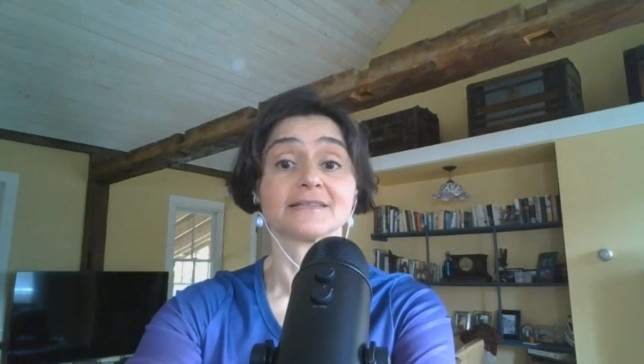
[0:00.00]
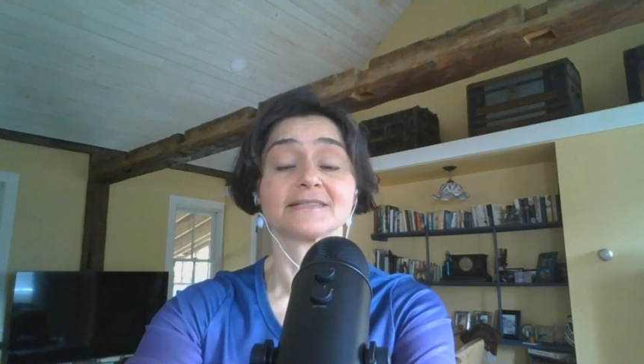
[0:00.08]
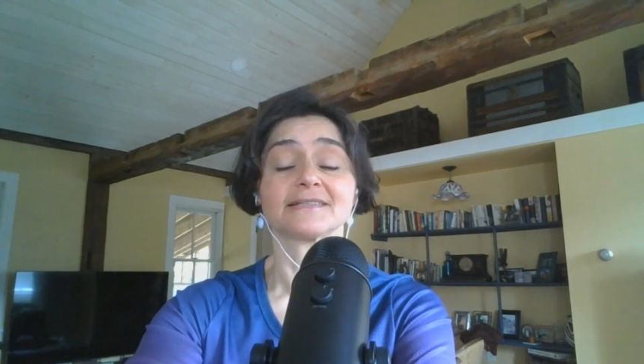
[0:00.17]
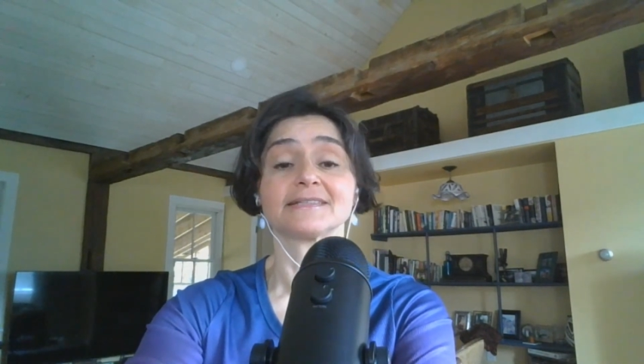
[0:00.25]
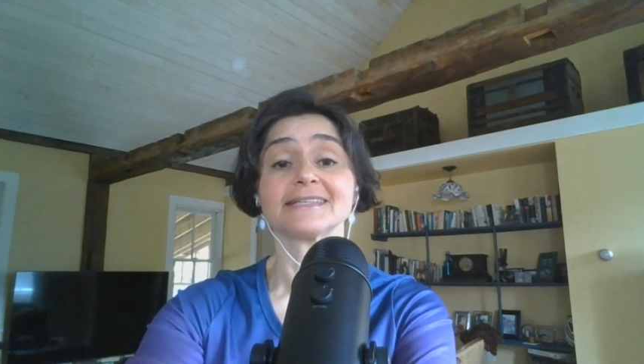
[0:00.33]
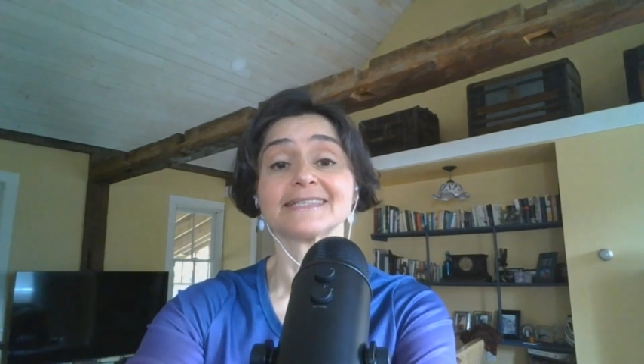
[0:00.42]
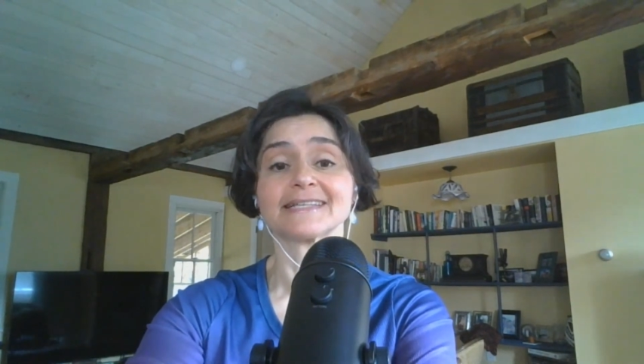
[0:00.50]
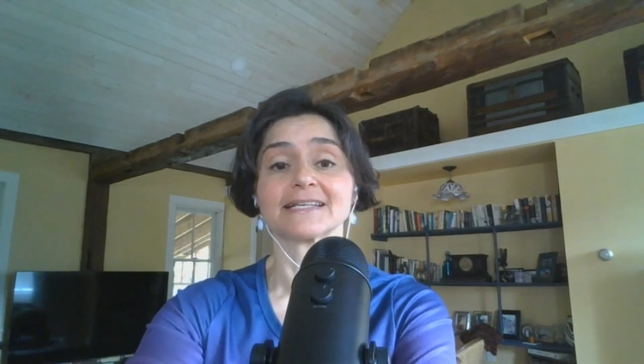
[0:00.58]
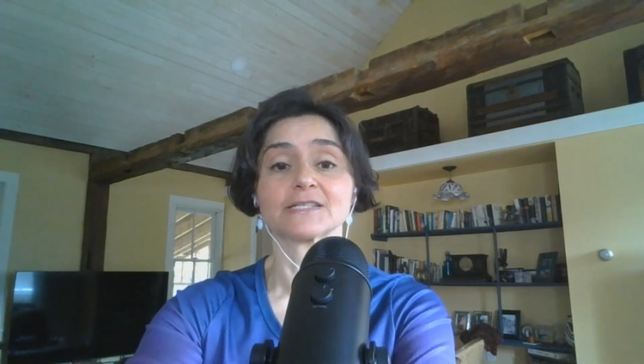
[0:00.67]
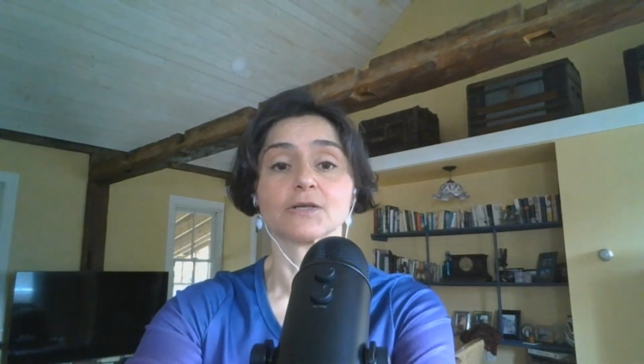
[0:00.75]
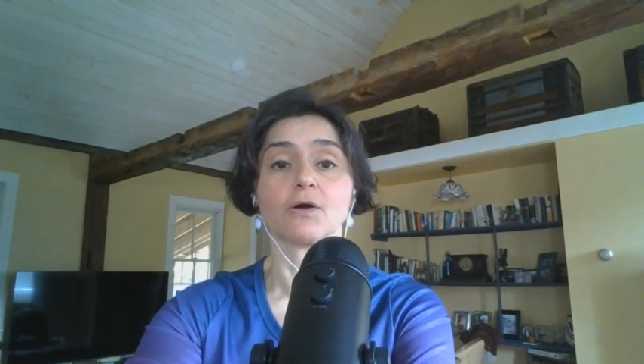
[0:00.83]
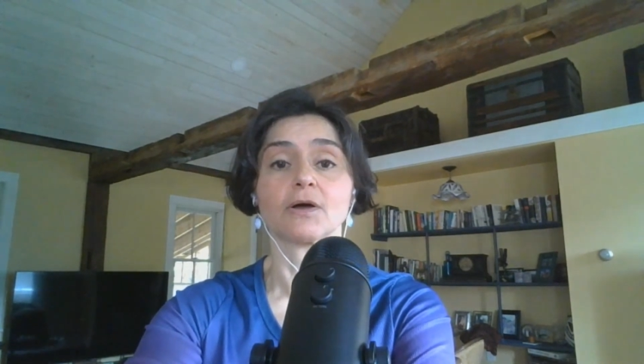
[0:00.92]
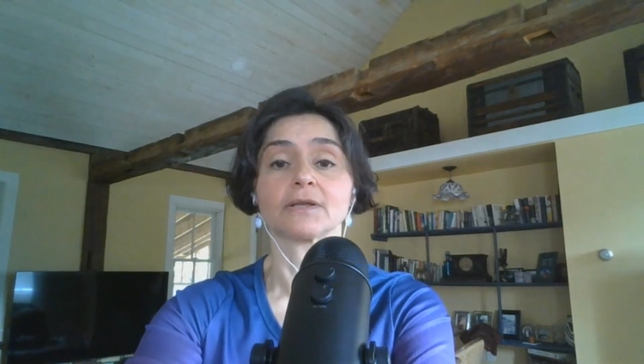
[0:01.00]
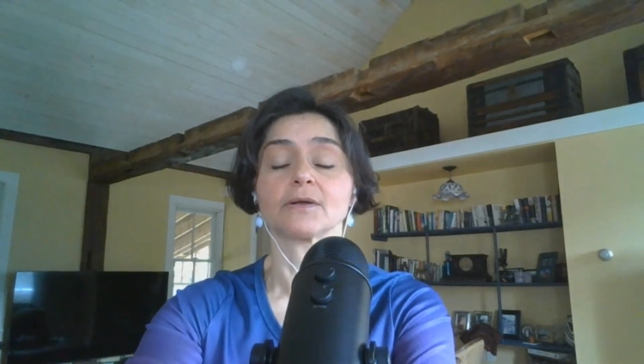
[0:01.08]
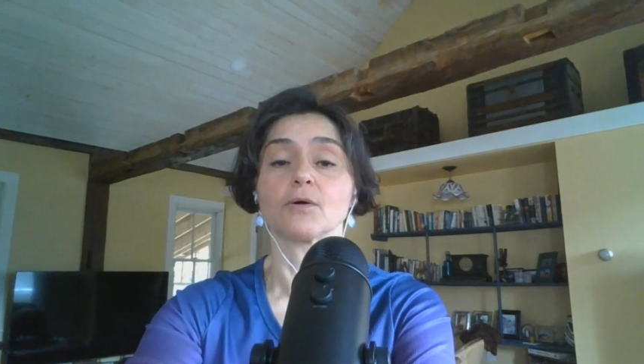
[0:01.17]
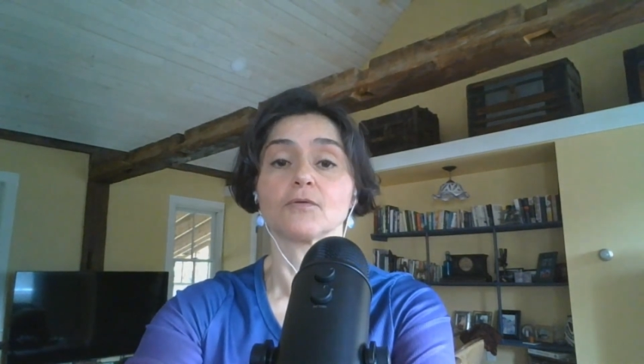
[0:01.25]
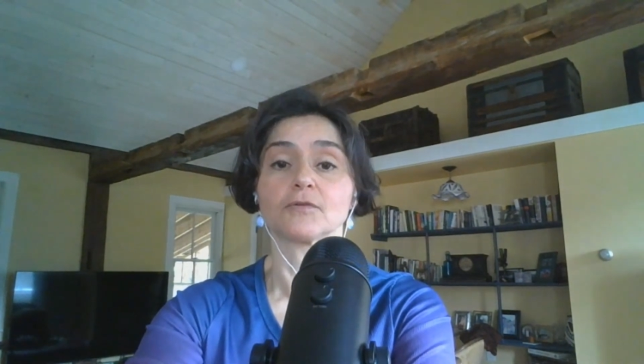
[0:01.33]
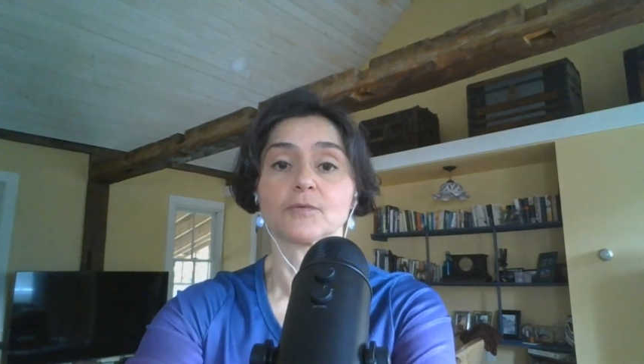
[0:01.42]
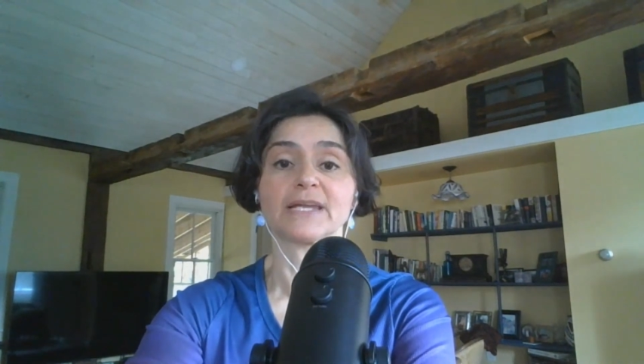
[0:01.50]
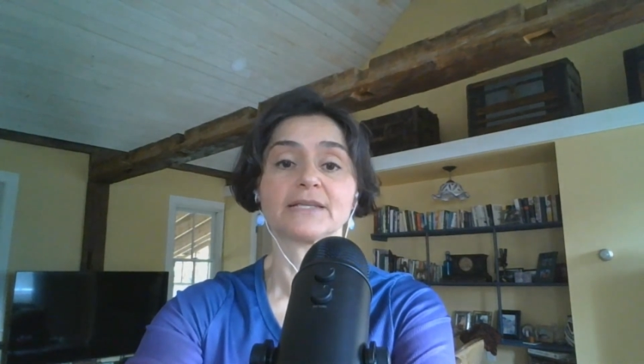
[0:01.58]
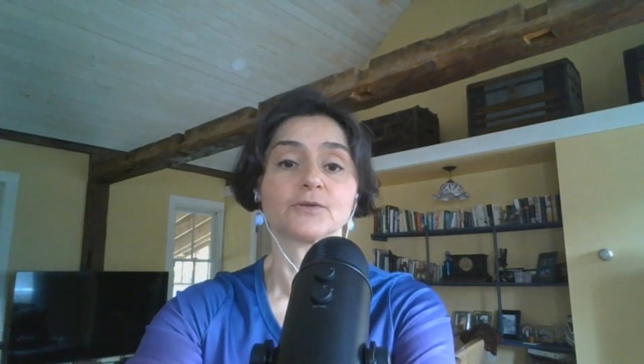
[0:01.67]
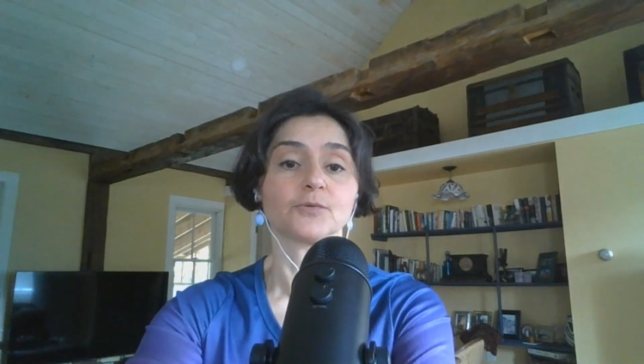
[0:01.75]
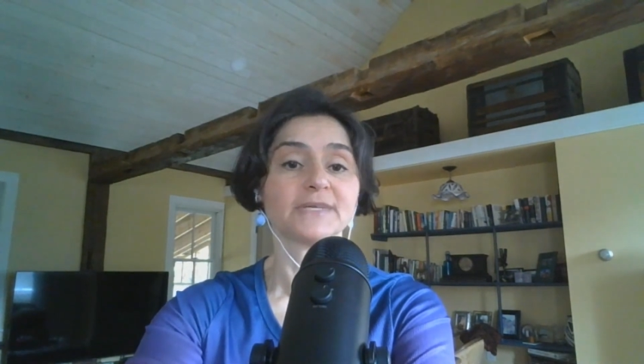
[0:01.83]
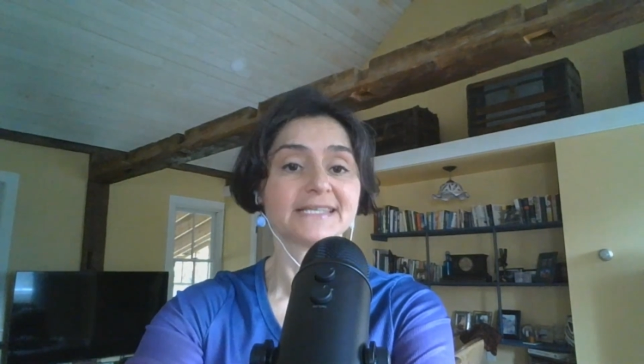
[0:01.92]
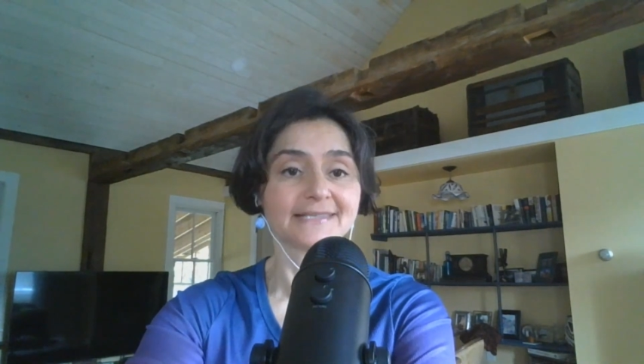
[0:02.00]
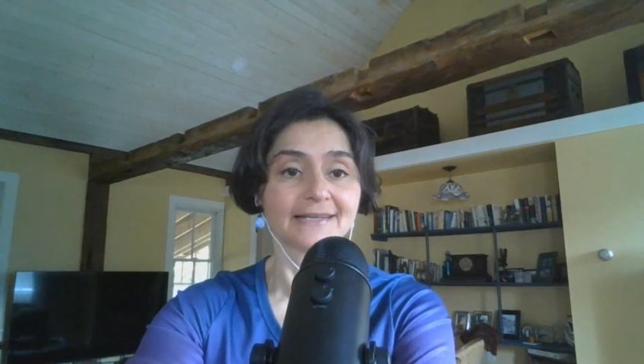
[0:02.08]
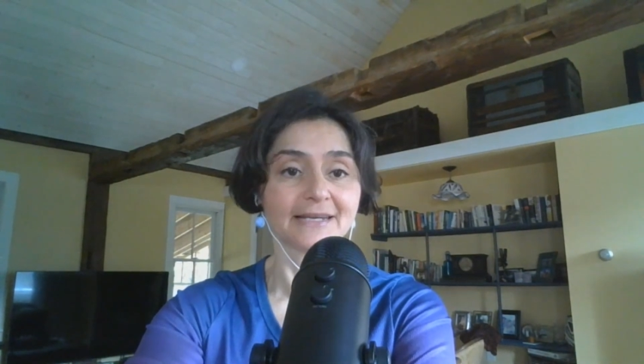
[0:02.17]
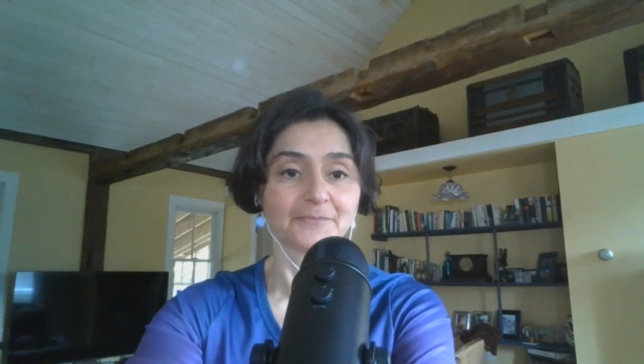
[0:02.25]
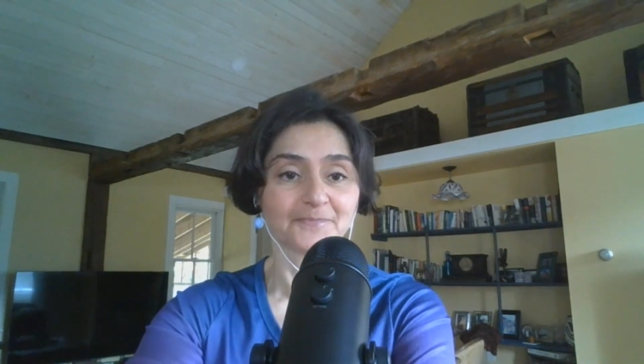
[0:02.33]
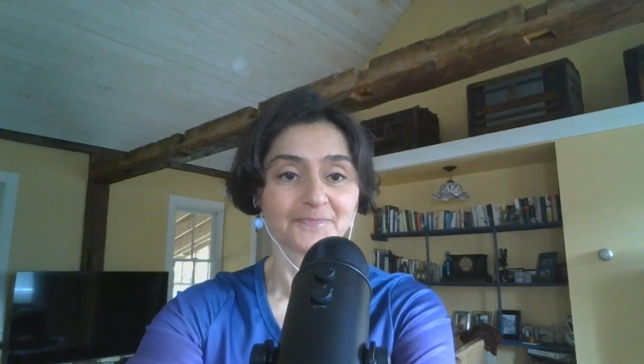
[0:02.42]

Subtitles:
statistics on overweight and obesity.